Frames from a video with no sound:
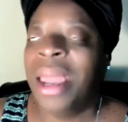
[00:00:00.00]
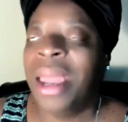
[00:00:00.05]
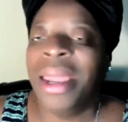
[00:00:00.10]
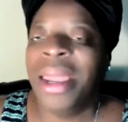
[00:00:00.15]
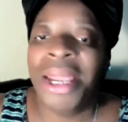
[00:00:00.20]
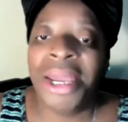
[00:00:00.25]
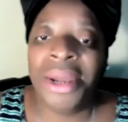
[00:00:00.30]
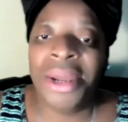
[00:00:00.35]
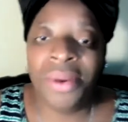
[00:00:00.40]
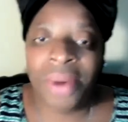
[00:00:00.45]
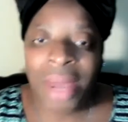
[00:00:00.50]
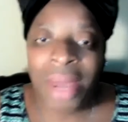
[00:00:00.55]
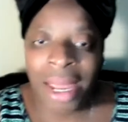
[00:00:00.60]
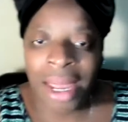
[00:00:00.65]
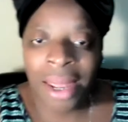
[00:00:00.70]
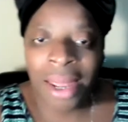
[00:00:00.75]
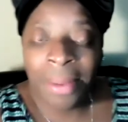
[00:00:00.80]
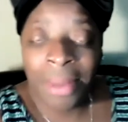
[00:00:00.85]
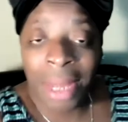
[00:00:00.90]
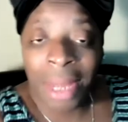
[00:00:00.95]

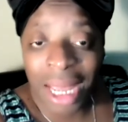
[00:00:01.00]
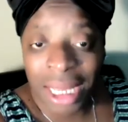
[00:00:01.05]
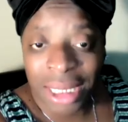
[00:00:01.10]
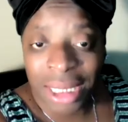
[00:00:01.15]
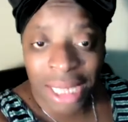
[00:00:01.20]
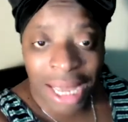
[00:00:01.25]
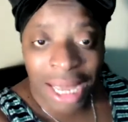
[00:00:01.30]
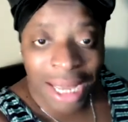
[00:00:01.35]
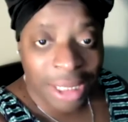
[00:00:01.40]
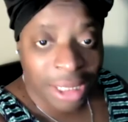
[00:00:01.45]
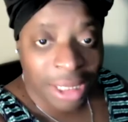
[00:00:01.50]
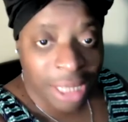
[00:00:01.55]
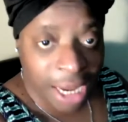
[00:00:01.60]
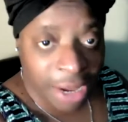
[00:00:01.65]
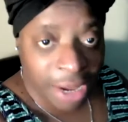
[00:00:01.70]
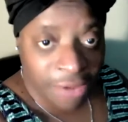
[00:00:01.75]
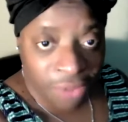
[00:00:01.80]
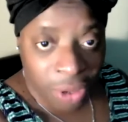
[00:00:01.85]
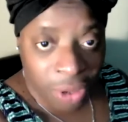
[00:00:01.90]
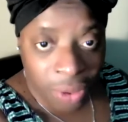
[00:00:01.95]
Anyway, yes, I
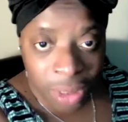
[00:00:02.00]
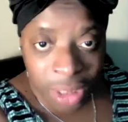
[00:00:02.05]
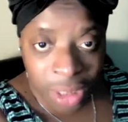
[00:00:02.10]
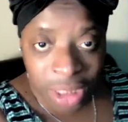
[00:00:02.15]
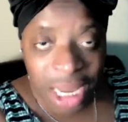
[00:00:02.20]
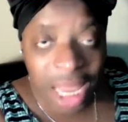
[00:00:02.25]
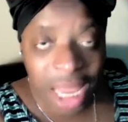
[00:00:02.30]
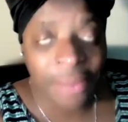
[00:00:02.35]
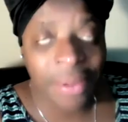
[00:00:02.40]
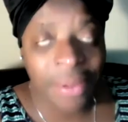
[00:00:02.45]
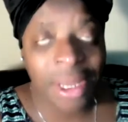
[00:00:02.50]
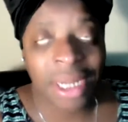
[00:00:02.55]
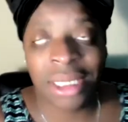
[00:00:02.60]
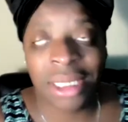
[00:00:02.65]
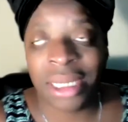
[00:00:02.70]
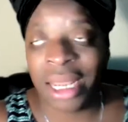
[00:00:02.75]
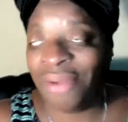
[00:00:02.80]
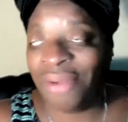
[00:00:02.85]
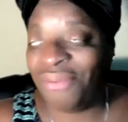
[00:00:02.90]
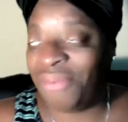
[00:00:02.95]
stay focused to help me to
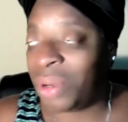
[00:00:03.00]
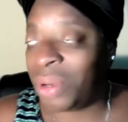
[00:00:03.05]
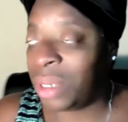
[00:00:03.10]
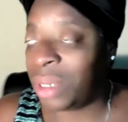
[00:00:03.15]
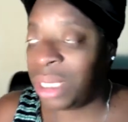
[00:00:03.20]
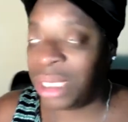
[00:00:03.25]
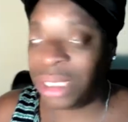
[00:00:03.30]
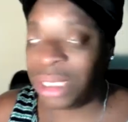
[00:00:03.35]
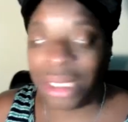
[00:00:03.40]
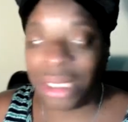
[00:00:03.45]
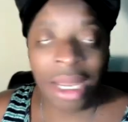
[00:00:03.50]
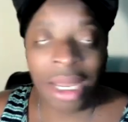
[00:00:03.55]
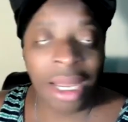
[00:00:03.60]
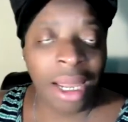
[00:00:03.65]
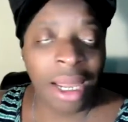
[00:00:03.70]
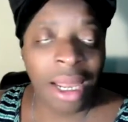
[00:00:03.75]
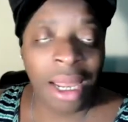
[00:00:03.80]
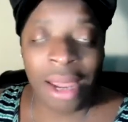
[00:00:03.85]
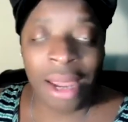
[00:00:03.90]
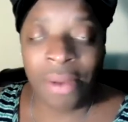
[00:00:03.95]
stay focused.
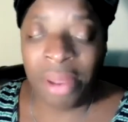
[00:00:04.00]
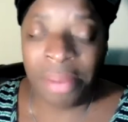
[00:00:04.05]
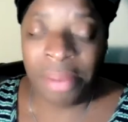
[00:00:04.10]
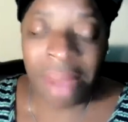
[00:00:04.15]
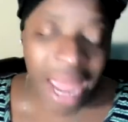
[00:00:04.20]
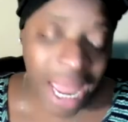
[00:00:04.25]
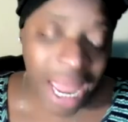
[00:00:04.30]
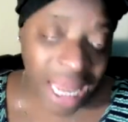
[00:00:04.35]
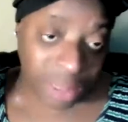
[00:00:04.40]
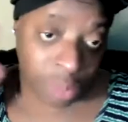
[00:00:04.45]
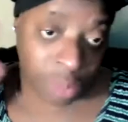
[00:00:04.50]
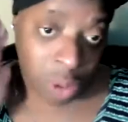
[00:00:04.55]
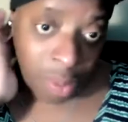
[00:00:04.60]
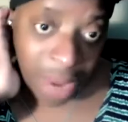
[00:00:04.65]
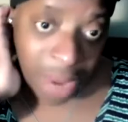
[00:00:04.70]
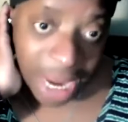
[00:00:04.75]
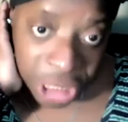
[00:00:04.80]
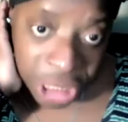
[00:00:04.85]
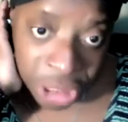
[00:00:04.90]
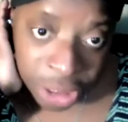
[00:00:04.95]
And we passed
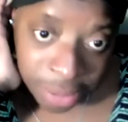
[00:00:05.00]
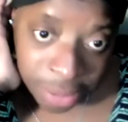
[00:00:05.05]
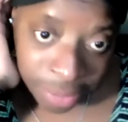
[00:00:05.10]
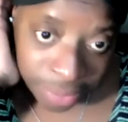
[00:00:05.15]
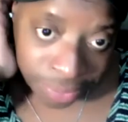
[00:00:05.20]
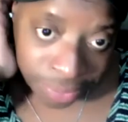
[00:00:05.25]
probation.